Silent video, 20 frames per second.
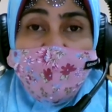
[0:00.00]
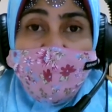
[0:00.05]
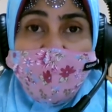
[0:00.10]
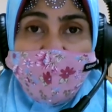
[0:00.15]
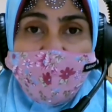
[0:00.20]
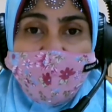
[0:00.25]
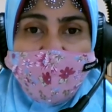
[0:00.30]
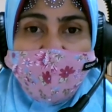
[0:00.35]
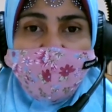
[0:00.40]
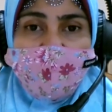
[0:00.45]

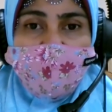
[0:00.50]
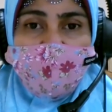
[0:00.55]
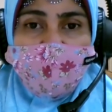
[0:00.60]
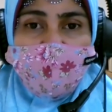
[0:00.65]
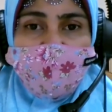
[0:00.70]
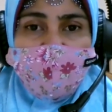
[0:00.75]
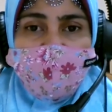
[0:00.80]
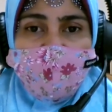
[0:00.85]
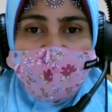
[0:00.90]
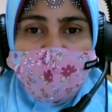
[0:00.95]

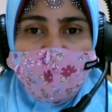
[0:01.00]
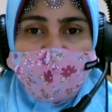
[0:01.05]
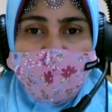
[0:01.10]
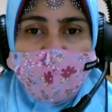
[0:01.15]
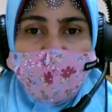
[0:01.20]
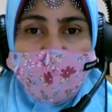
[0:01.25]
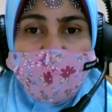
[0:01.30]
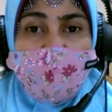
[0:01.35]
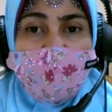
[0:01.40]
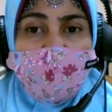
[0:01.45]
Characters will be
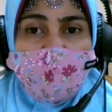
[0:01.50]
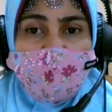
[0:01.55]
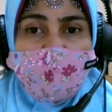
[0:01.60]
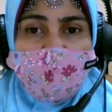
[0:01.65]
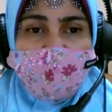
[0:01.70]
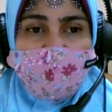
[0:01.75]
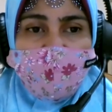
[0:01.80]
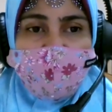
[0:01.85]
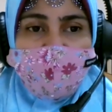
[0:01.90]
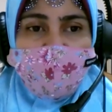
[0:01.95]

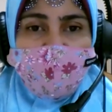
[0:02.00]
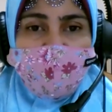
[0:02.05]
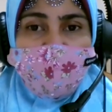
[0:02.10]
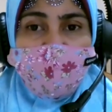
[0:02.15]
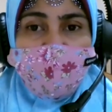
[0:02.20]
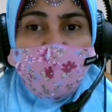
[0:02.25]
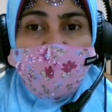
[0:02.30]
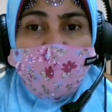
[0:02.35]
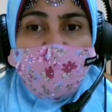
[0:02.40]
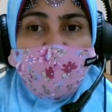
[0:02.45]
ordinary,
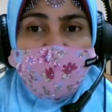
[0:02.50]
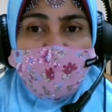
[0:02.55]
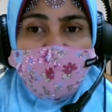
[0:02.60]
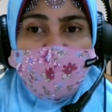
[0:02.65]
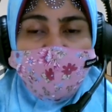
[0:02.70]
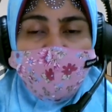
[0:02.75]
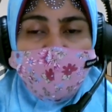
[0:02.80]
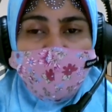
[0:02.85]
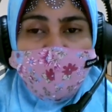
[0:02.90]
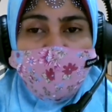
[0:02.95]

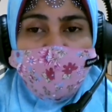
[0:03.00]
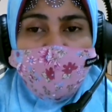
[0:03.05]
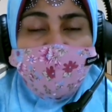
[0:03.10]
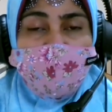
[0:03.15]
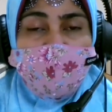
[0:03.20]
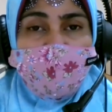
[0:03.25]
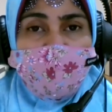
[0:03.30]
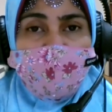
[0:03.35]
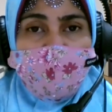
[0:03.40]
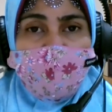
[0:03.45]
believable, or
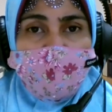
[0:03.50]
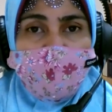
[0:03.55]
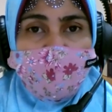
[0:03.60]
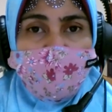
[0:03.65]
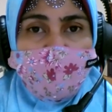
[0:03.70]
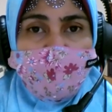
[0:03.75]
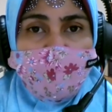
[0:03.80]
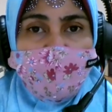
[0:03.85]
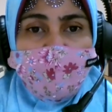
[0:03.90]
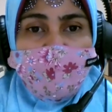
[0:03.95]
people.
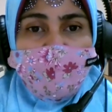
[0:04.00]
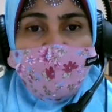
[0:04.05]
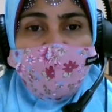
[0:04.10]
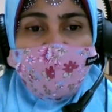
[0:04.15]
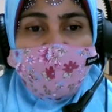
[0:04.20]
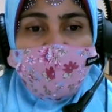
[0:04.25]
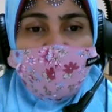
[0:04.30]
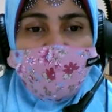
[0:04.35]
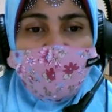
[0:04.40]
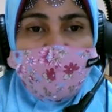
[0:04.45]

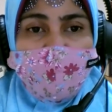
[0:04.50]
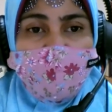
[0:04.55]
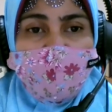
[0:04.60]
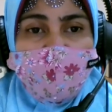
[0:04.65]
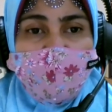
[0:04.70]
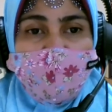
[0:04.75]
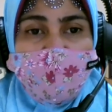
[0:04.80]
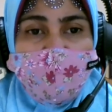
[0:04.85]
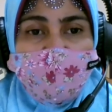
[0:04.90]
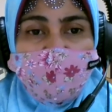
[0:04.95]
So what we
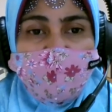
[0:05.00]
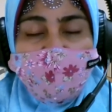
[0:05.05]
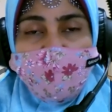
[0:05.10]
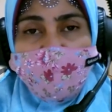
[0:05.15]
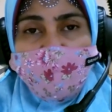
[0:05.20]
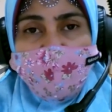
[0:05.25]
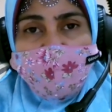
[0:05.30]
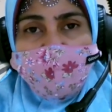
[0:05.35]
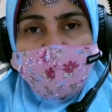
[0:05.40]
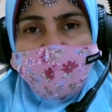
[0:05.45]
can say
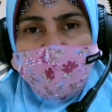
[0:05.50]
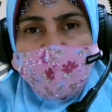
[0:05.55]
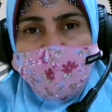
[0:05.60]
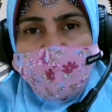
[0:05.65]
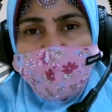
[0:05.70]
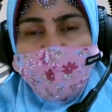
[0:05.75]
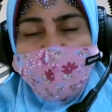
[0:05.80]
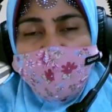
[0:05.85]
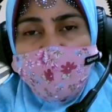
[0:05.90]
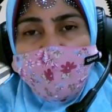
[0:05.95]
is there
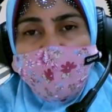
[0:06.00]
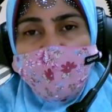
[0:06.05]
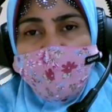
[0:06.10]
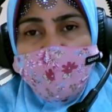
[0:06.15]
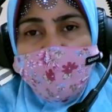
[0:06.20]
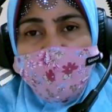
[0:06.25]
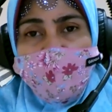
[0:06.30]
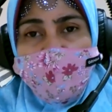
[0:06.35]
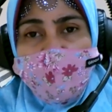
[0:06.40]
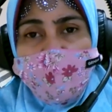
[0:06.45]
are a
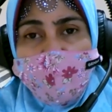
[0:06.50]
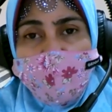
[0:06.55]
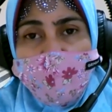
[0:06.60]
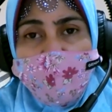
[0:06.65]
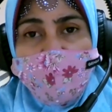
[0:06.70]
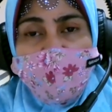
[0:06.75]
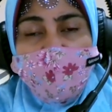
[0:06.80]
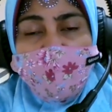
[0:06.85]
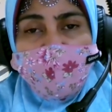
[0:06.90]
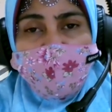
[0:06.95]

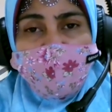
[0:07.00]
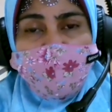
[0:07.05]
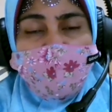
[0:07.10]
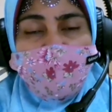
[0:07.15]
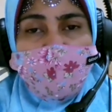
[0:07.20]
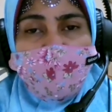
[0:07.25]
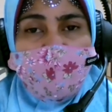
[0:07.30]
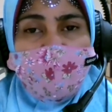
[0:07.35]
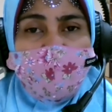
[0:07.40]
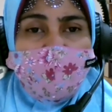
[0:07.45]
lot of
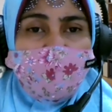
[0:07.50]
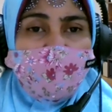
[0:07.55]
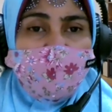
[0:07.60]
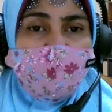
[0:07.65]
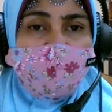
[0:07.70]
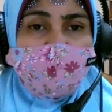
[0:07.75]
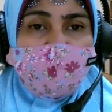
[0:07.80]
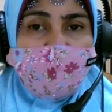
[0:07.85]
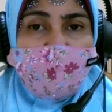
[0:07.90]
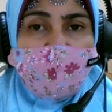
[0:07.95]

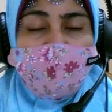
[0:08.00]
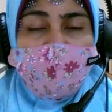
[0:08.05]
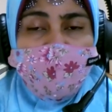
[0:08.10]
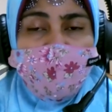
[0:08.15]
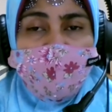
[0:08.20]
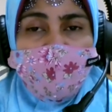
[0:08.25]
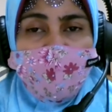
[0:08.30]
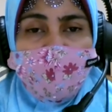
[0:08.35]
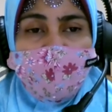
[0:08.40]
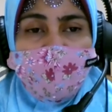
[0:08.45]

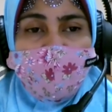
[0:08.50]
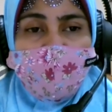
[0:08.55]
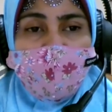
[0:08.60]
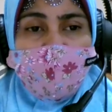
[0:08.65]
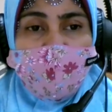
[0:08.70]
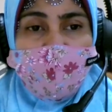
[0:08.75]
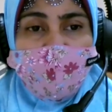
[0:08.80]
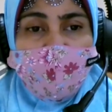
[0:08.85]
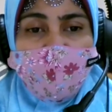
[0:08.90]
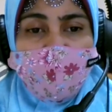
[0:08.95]
example or a
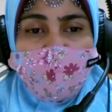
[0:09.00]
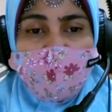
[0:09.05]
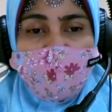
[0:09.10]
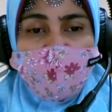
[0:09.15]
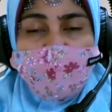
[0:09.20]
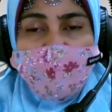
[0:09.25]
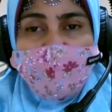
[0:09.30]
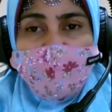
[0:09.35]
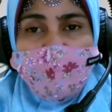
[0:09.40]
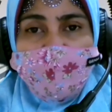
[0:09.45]
lot of
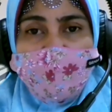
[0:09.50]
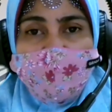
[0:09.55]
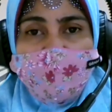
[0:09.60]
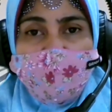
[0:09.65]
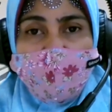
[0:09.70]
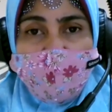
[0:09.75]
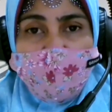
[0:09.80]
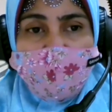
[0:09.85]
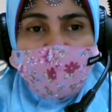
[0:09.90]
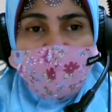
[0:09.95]

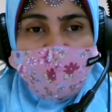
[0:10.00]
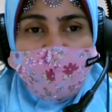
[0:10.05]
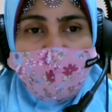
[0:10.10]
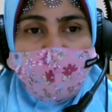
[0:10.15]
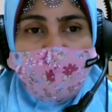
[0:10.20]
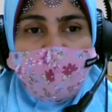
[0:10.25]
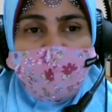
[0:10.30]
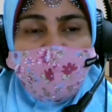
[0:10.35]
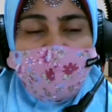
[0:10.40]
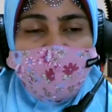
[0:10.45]
types
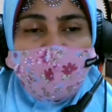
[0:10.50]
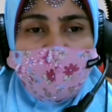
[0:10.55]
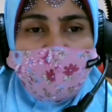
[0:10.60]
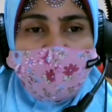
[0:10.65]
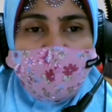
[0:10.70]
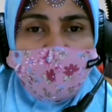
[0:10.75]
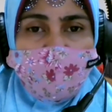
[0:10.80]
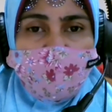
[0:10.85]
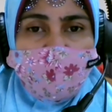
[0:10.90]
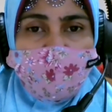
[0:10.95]
of
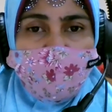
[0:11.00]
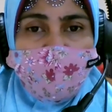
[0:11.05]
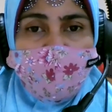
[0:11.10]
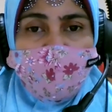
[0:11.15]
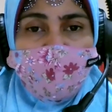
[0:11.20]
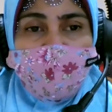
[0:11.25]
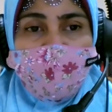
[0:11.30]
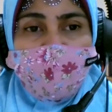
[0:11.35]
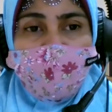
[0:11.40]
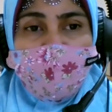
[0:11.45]

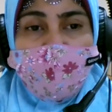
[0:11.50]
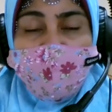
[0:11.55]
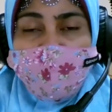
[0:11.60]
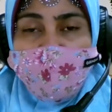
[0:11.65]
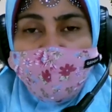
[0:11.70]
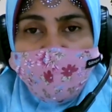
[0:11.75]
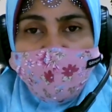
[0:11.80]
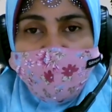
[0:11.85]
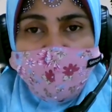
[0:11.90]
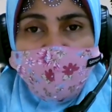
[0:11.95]

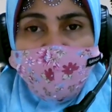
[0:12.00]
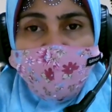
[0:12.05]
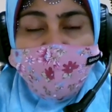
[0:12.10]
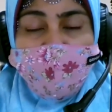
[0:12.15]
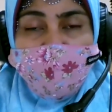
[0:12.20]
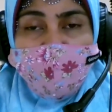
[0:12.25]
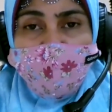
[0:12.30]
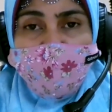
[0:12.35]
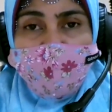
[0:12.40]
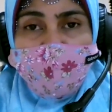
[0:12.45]
folktales and
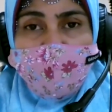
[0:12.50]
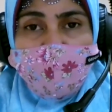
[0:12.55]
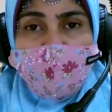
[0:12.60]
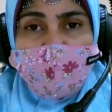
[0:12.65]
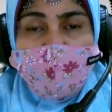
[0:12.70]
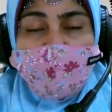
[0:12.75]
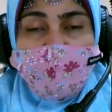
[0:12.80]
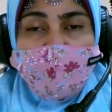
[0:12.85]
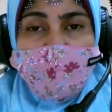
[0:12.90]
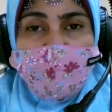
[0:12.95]
fiction that
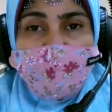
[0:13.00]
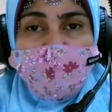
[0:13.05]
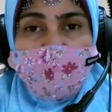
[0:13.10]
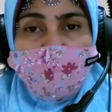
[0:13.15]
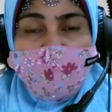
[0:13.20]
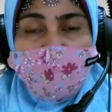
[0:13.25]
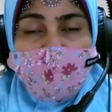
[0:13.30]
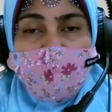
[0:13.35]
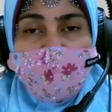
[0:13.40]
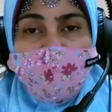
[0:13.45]

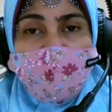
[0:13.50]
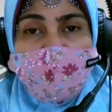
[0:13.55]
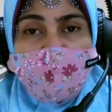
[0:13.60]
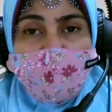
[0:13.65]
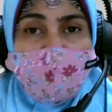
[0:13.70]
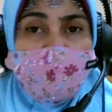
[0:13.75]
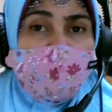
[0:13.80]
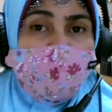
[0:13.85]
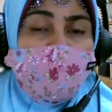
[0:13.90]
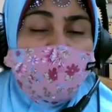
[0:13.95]
can be used
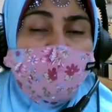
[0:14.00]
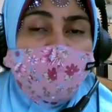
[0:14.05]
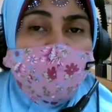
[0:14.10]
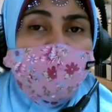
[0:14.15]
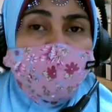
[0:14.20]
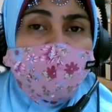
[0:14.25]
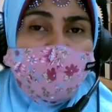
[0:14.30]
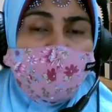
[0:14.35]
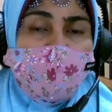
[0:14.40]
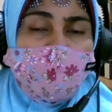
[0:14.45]
as
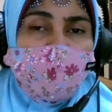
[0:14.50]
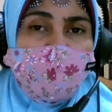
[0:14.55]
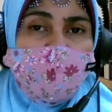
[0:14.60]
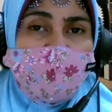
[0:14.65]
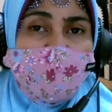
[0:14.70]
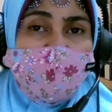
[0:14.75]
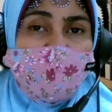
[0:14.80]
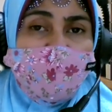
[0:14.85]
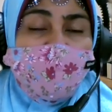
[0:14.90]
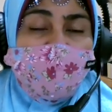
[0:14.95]
source of
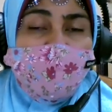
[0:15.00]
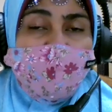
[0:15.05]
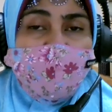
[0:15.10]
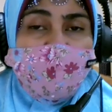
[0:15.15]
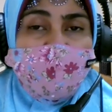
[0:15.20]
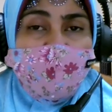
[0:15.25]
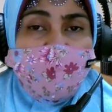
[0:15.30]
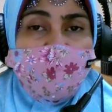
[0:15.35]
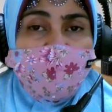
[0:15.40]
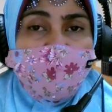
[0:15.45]

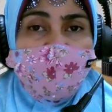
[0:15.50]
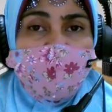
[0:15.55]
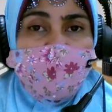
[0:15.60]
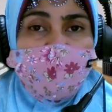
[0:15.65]
integrating